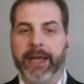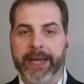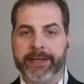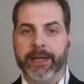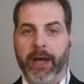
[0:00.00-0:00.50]

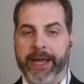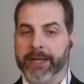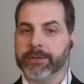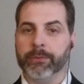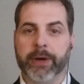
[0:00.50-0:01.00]
And I
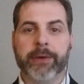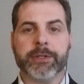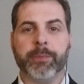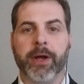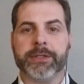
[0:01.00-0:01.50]
got some great
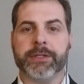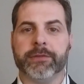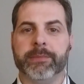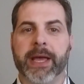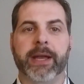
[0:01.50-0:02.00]
responses
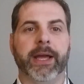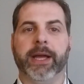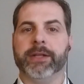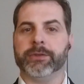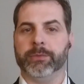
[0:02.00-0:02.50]
from that. I
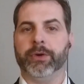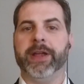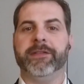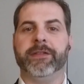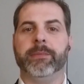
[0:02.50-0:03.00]
got some
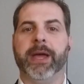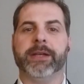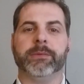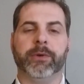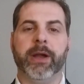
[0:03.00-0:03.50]
great
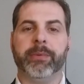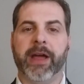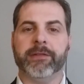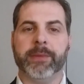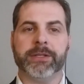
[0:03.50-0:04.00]
feedback, some great
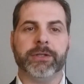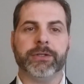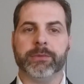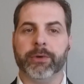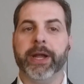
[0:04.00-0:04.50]
private
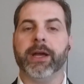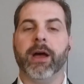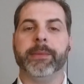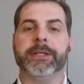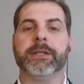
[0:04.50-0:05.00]
messages, some great
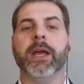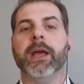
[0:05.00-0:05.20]
comments.